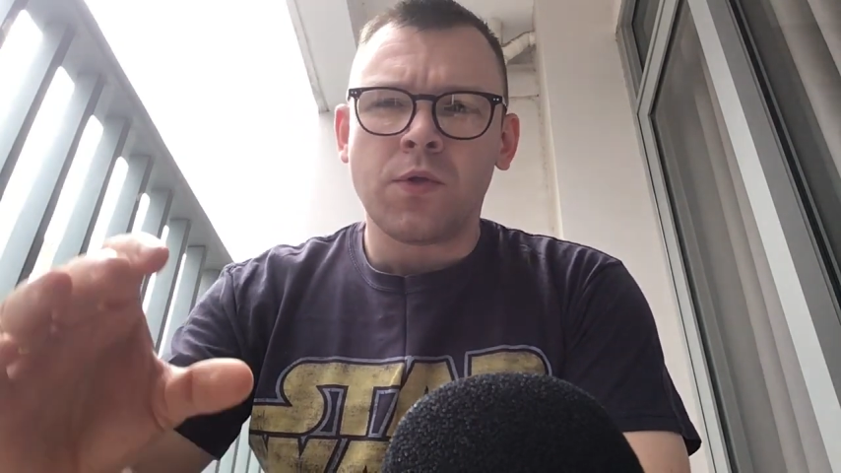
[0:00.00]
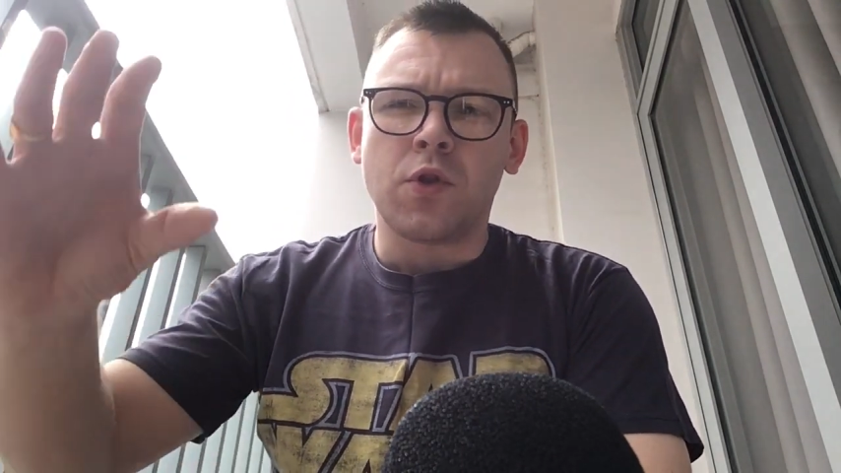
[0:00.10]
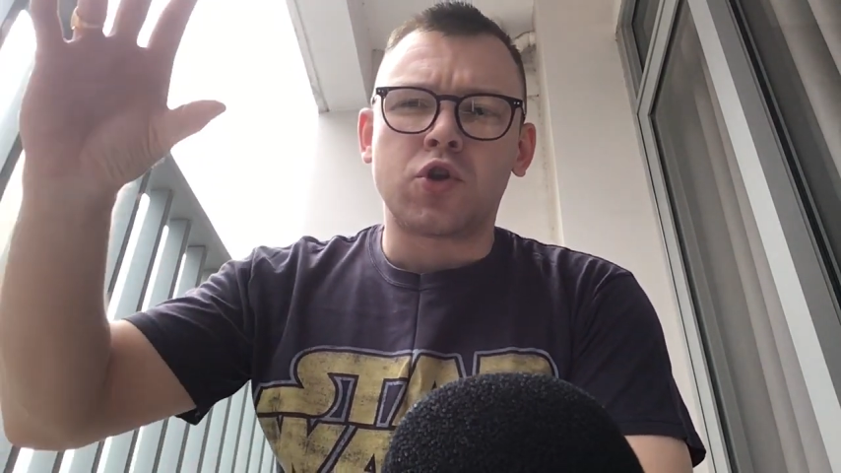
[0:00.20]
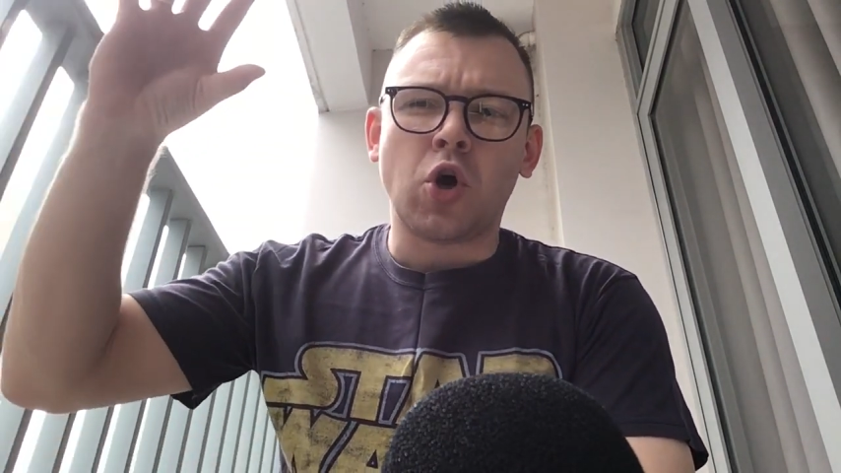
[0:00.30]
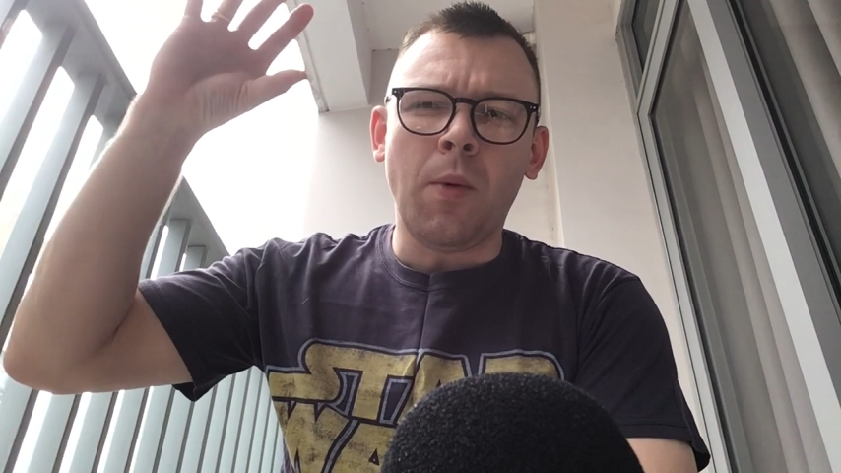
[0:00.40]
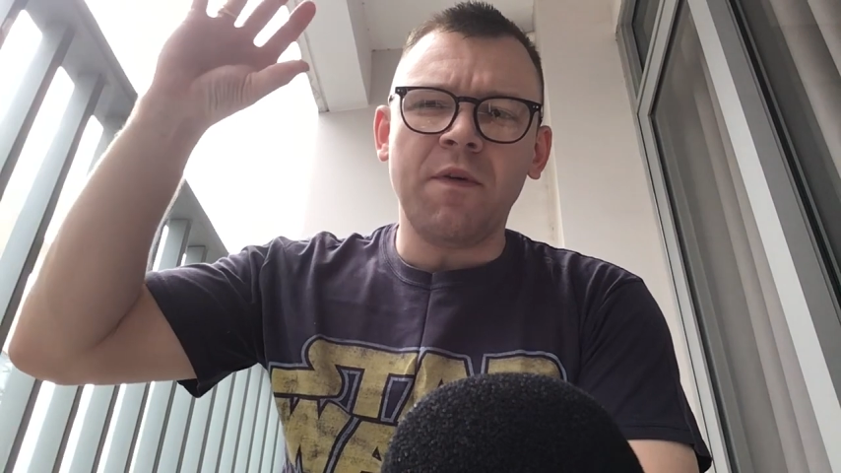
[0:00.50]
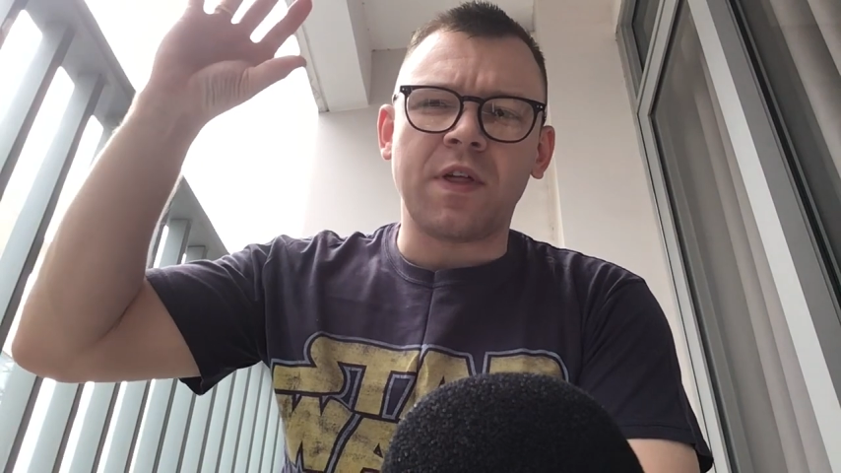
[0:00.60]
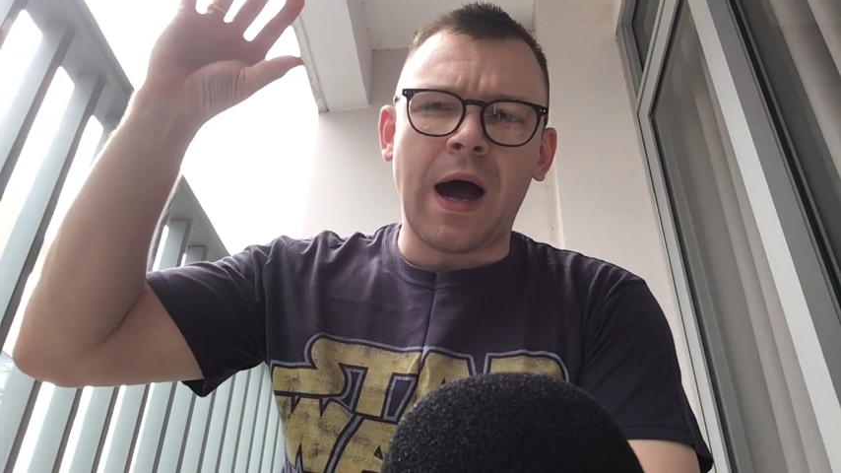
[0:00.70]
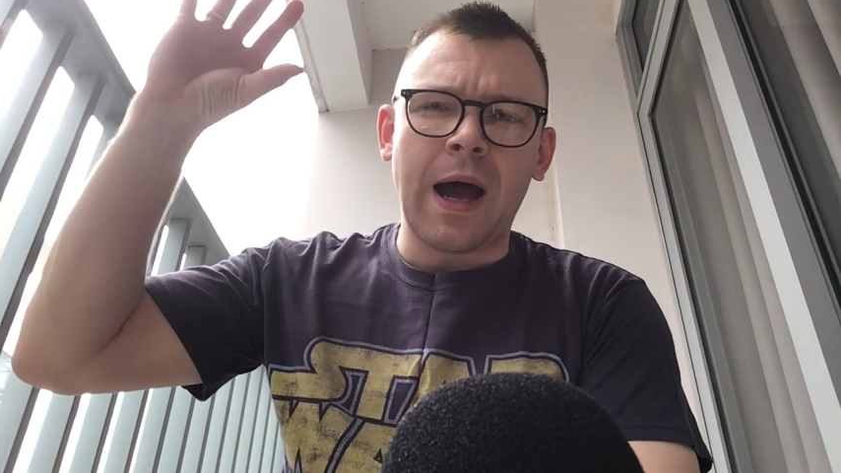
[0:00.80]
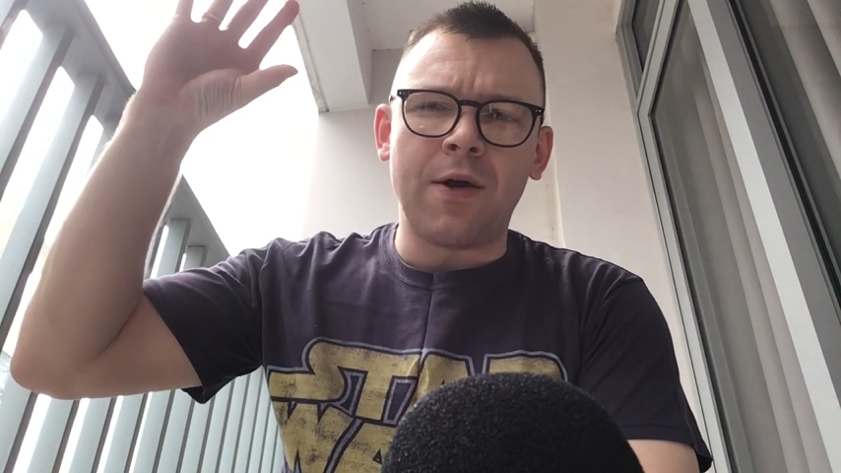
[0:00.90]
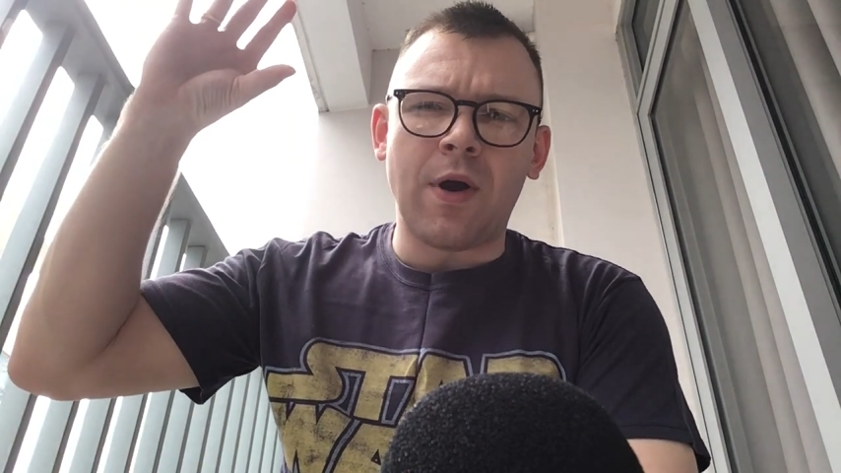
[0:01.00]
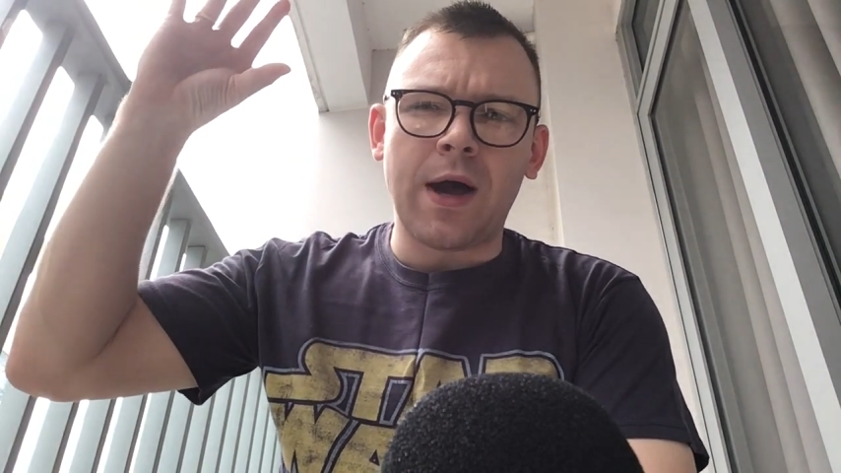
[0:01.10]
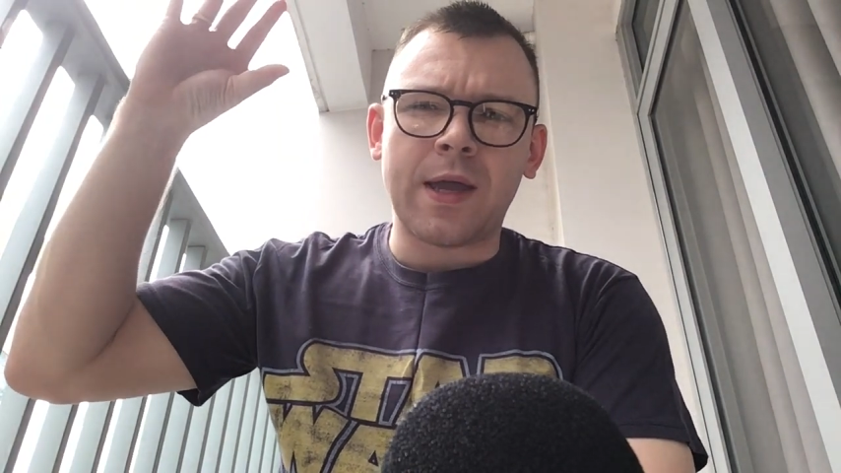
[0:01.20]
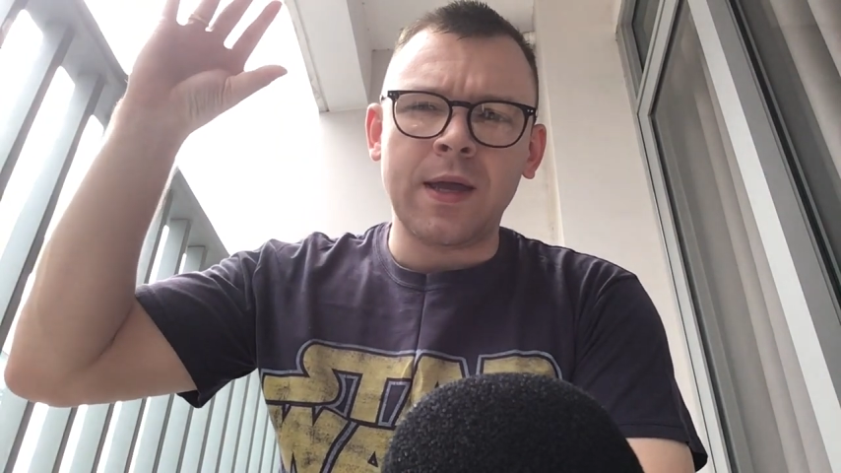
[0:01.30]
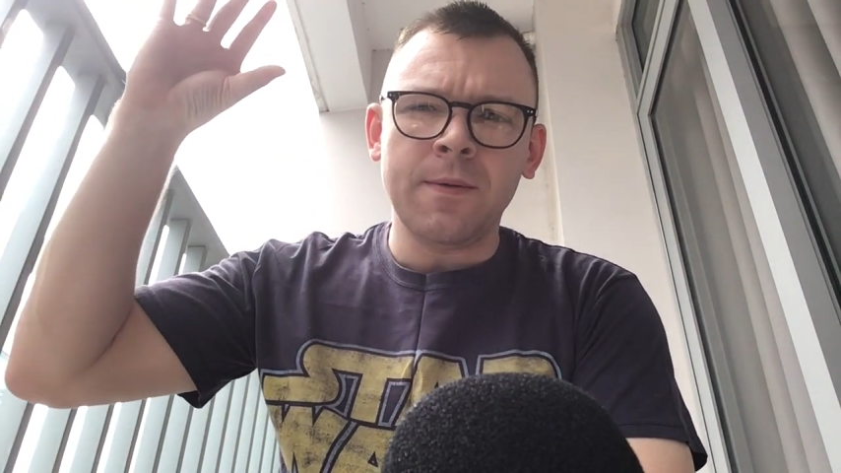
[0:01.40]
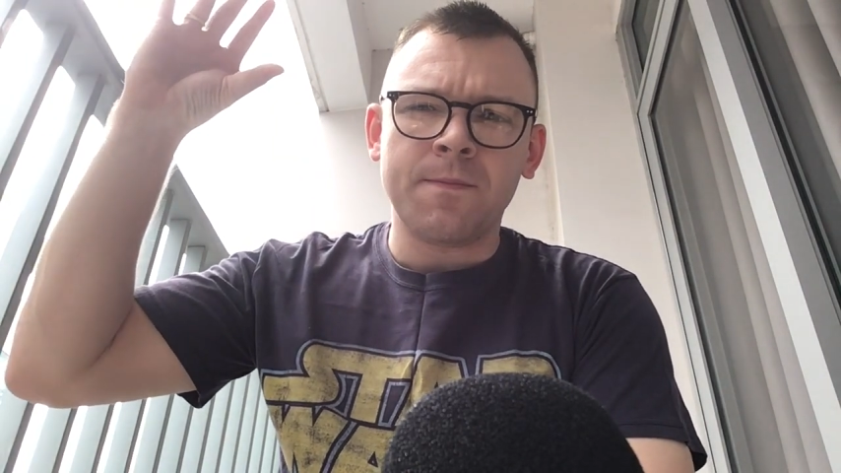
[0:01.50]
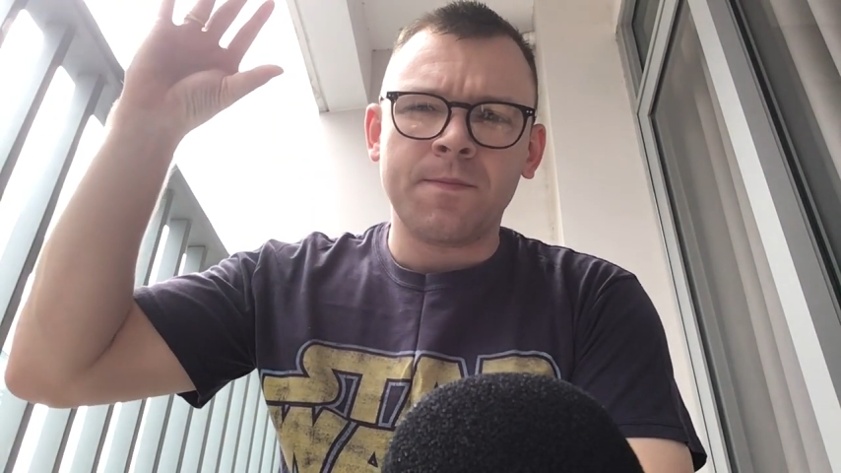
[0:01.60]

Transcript: the top of the hierarchy